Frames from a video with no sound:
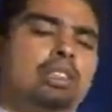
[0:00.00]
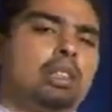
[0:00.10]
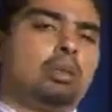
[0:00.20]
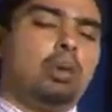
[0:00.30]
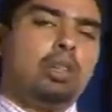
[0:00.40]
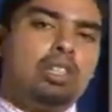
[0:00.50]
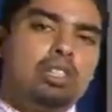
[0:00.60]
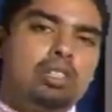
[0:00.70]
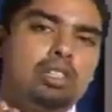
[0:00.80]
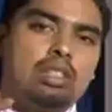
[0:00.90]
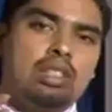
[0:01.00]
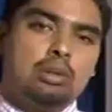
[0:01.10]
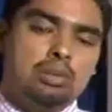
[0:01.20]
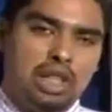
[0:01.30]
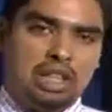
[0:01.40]
What is the
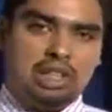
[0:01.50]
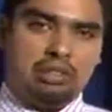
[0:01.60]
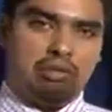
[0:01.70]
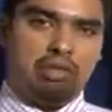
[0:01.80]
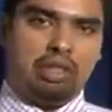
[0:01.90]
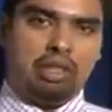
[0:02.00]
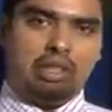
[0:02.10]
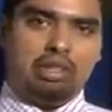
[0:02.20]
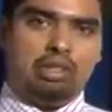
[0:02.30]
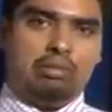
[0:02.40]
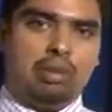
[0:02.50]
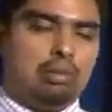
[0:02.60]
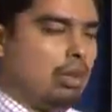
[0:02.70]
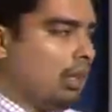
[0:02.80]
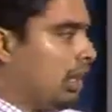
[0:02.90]
objective of
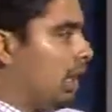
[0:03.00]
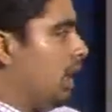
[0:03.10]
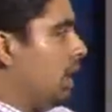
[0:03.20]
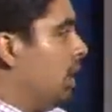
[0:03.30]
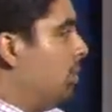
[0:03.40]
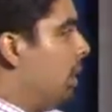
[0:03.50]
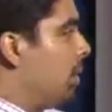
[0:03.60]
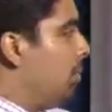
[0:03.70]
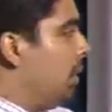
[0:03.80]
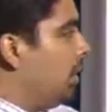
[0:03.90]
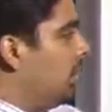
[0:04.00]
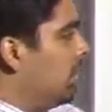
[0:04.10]
people departmenting